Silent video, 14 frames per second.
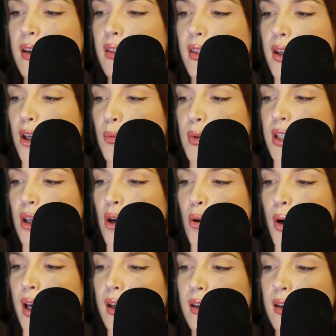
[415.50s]
There was a
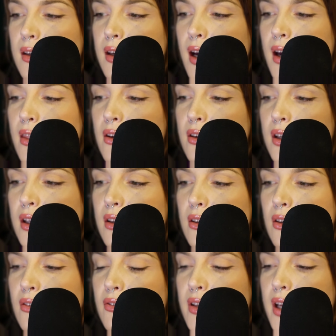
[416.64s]
quick gathering
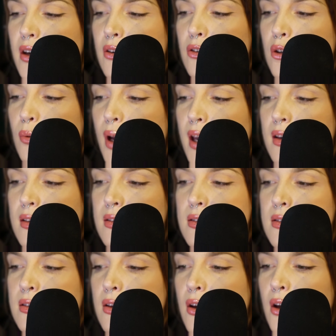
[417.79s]
of
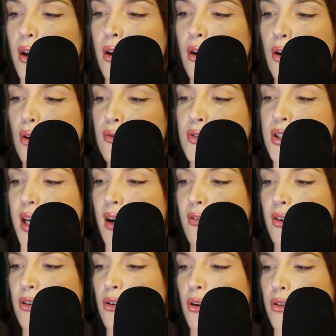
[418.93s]
ne'er-do-wells, of
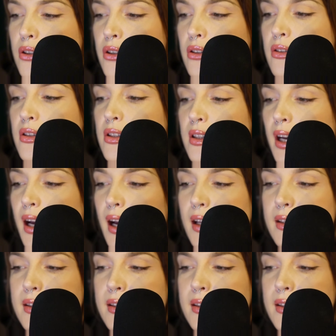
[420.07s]
tavern haunters and